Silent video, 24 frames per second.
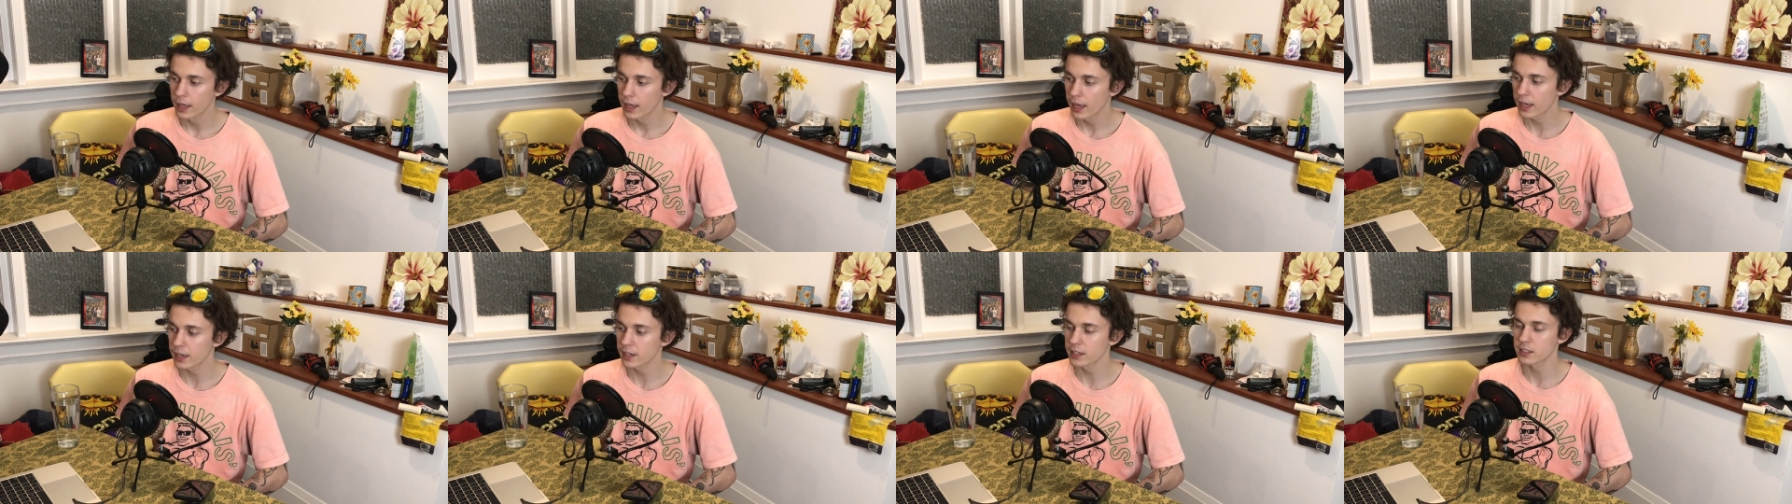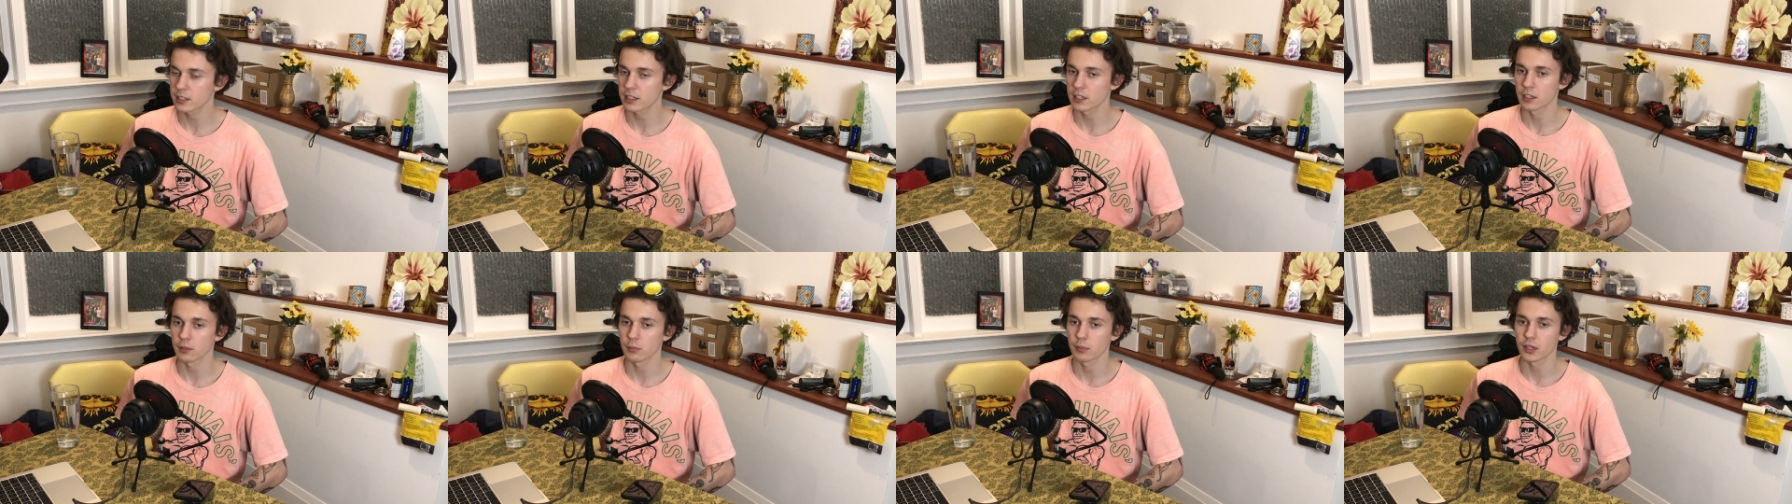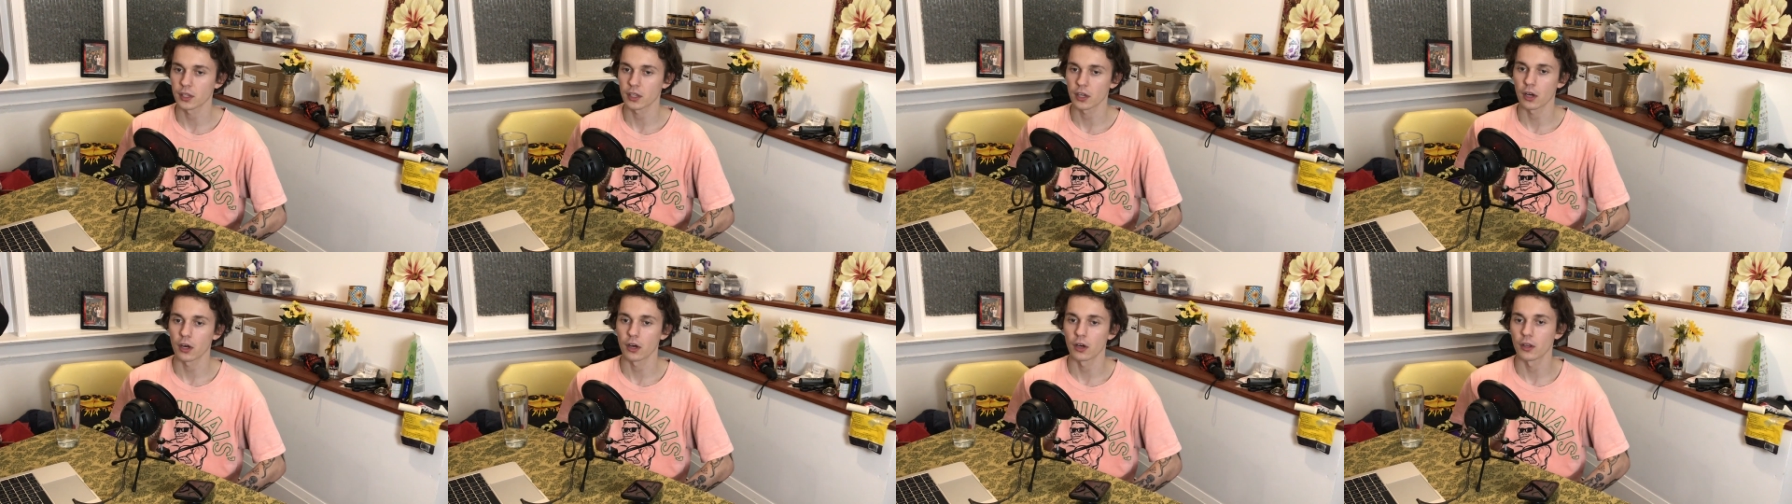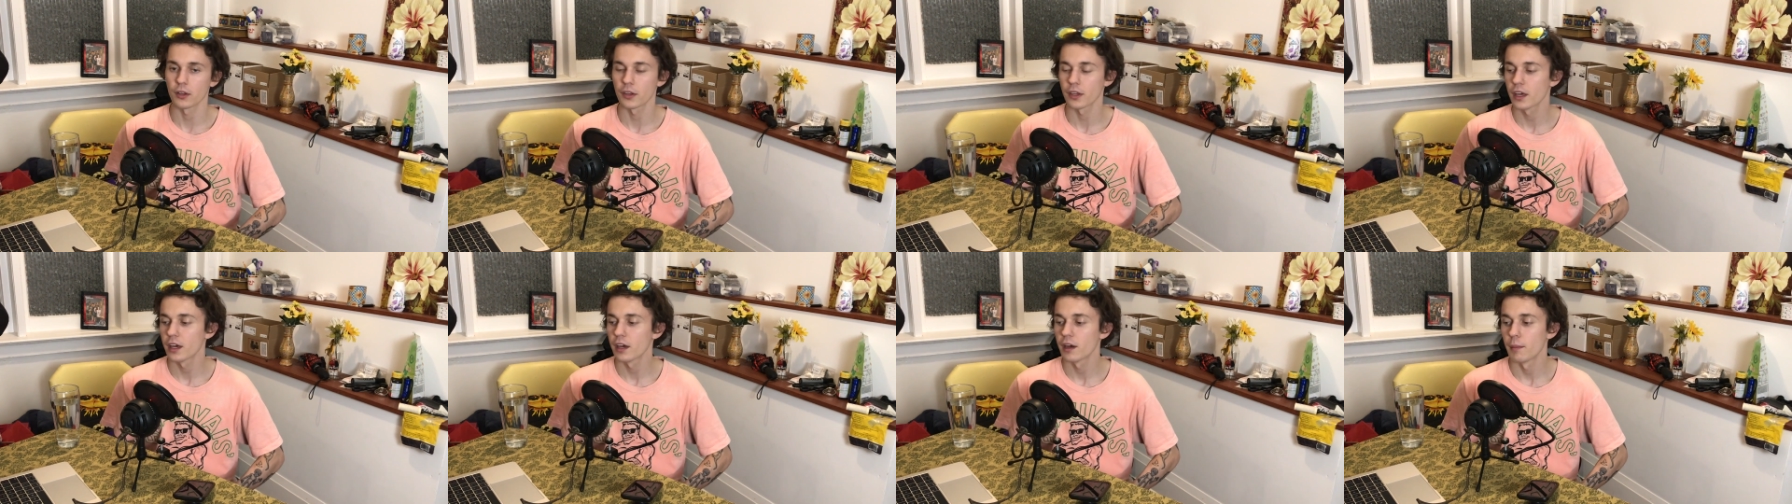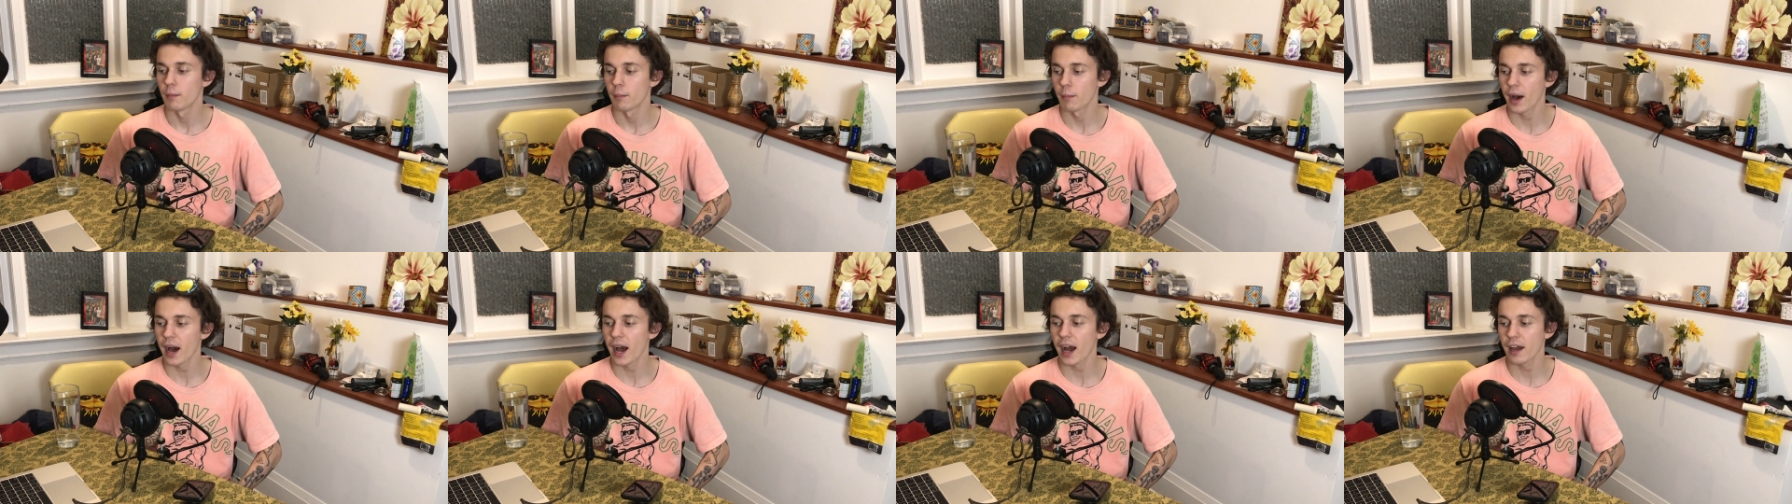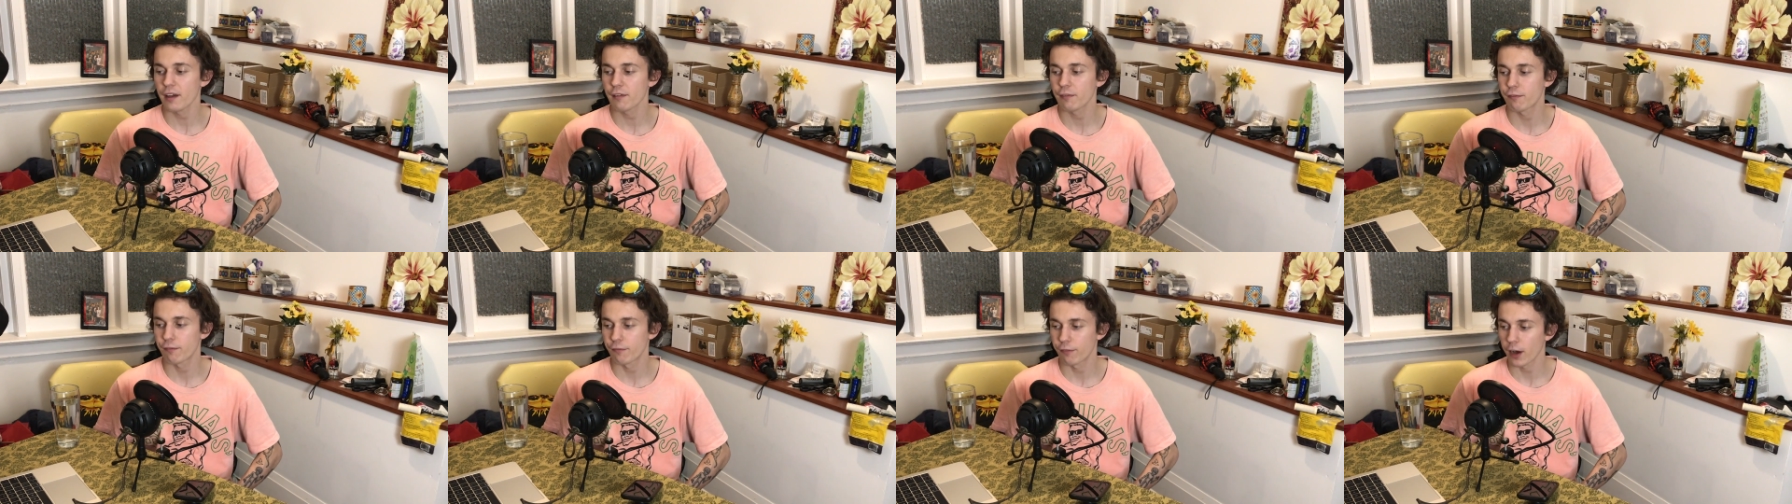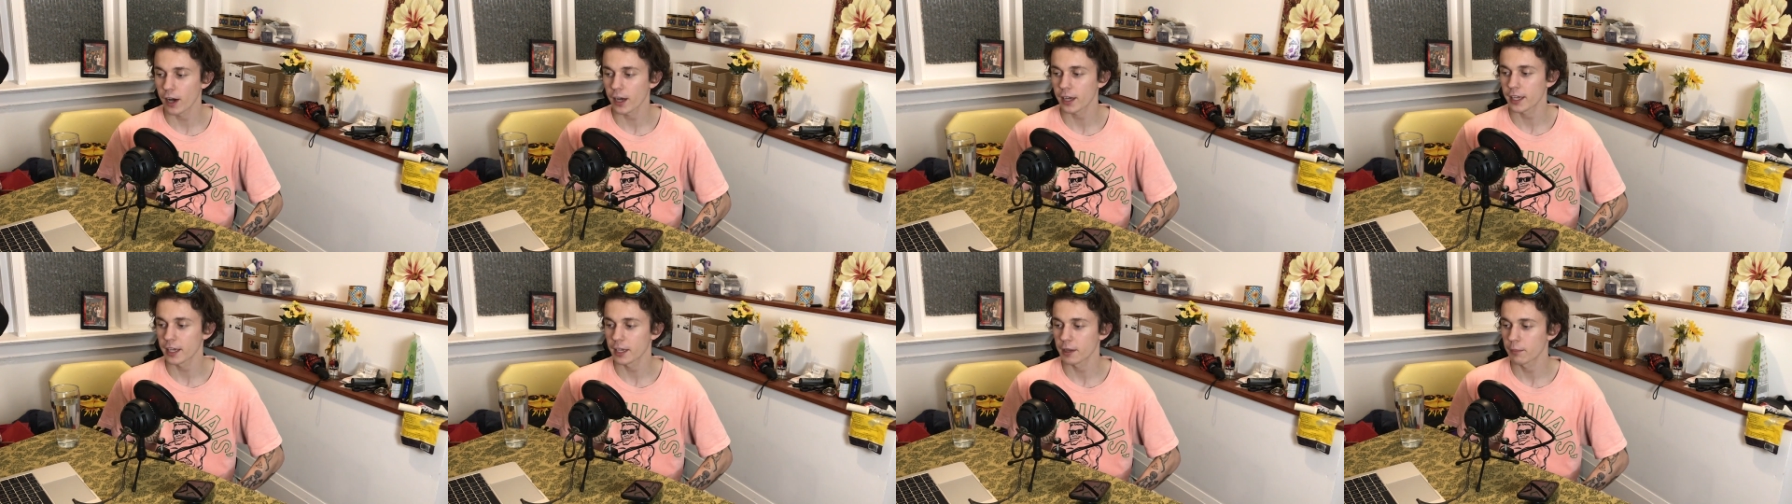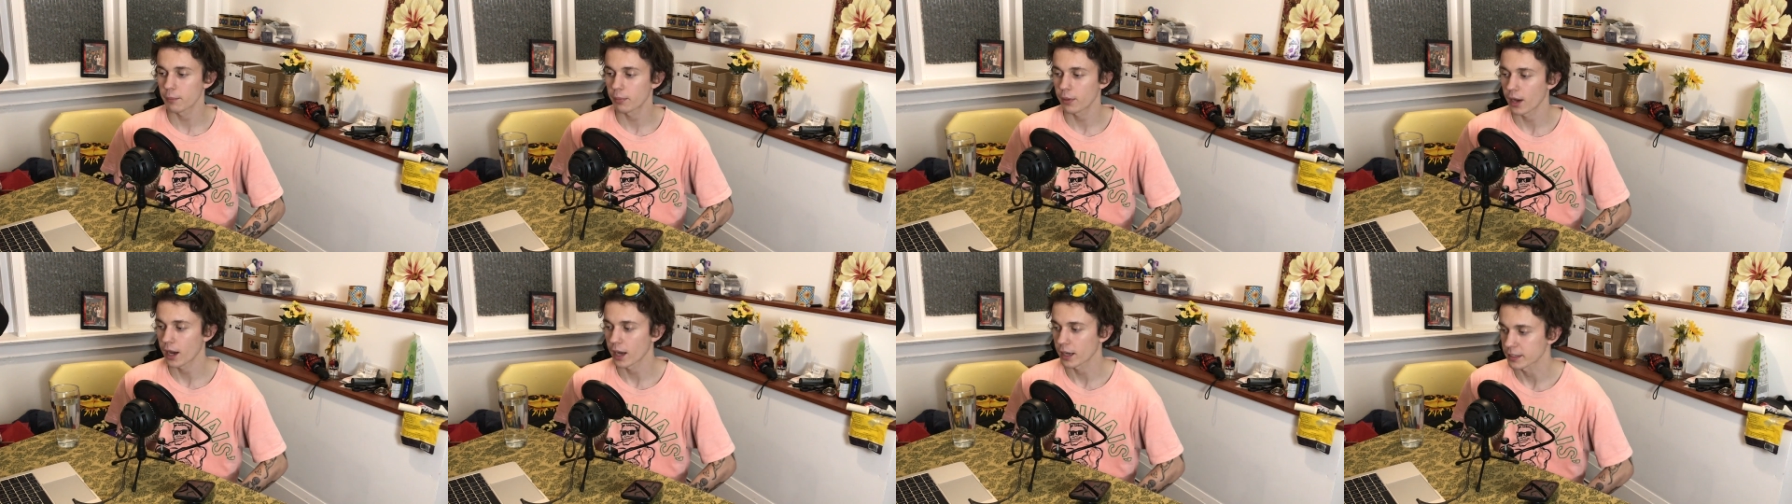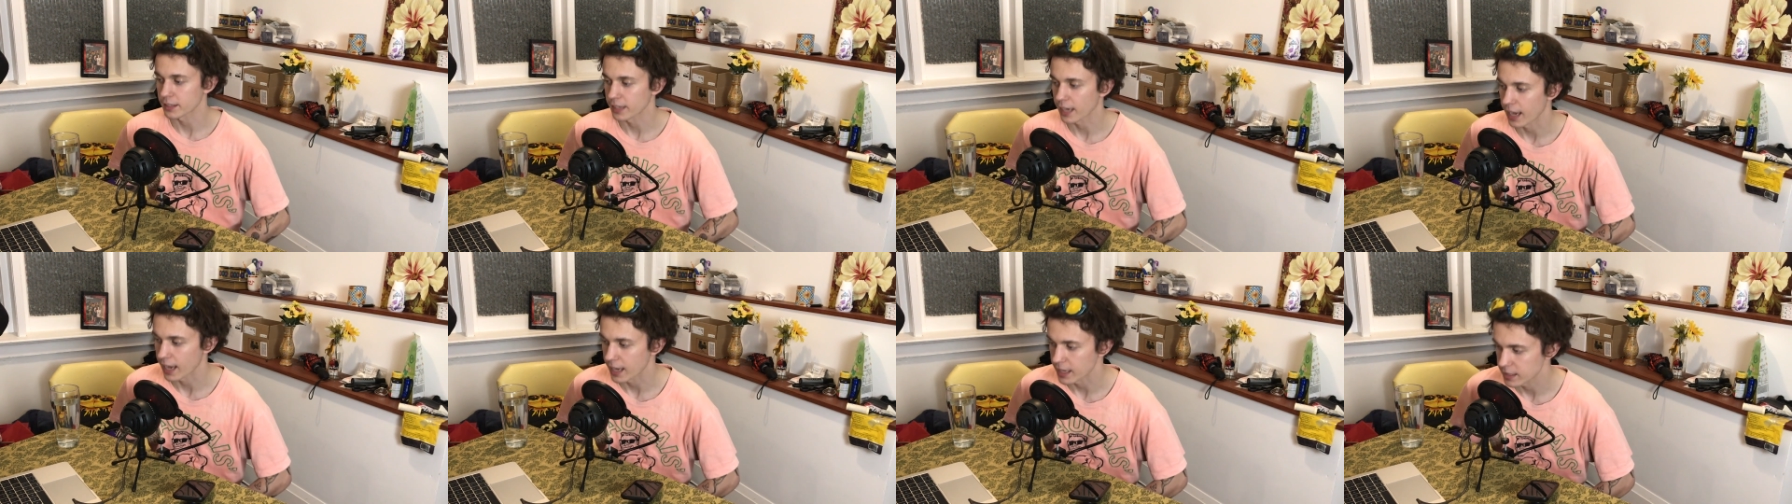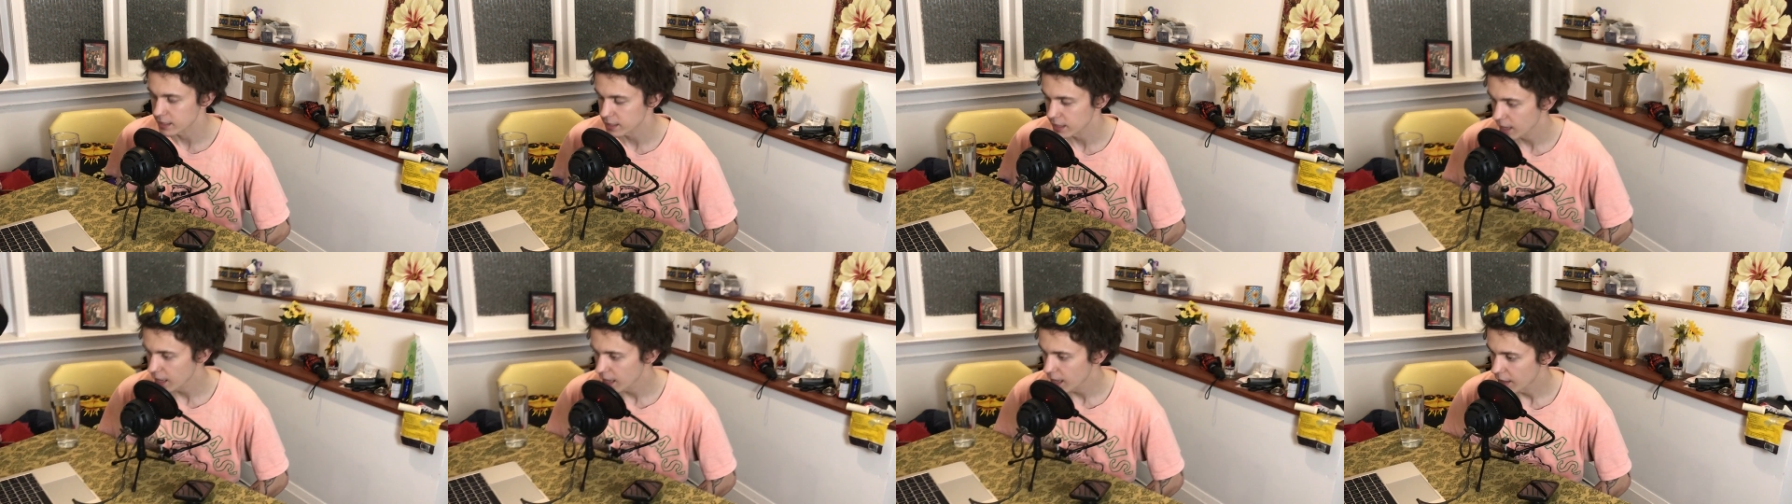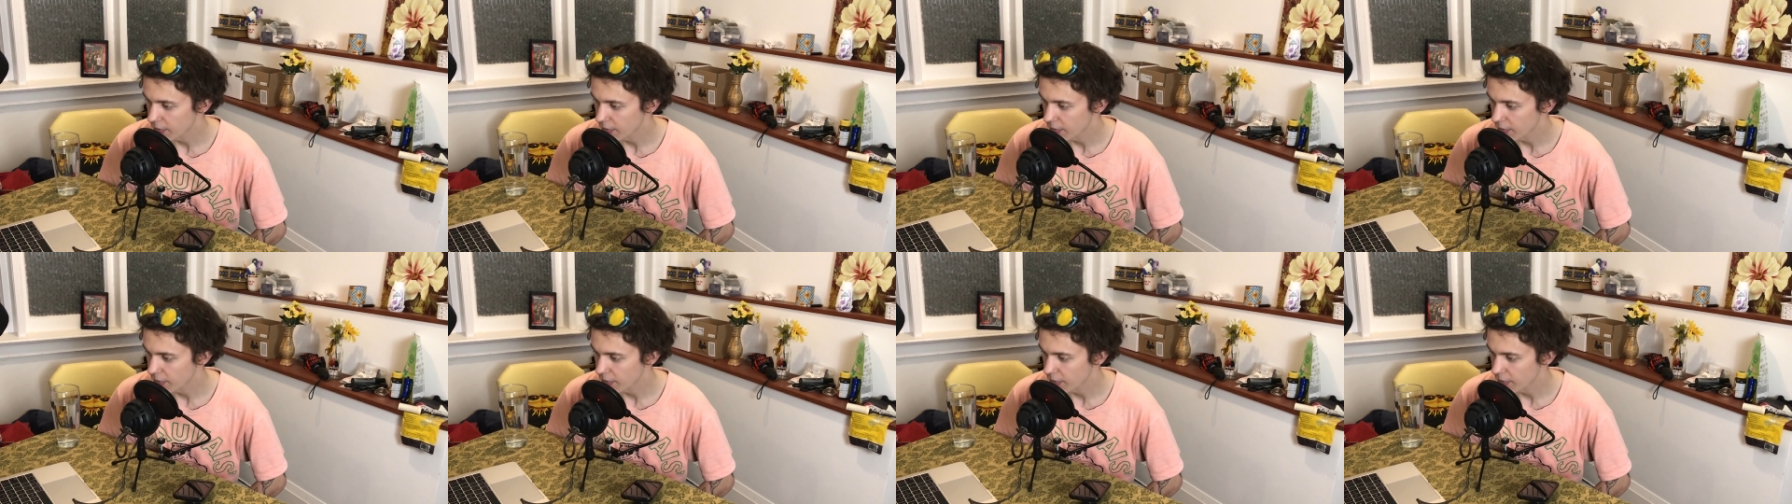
And it's going to be called My Fucking Podcast.